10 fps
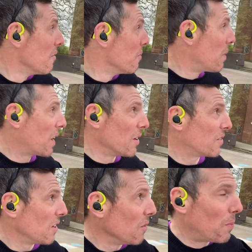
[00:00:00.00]

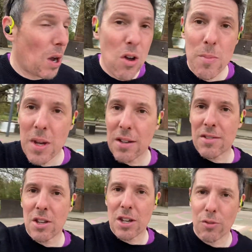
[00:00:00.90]
because behind me is
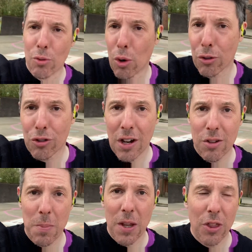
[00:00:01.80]
the Royal
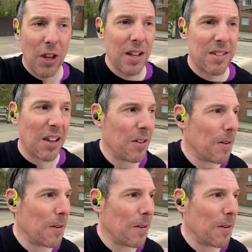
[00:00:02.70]
Shakespeare Theatre,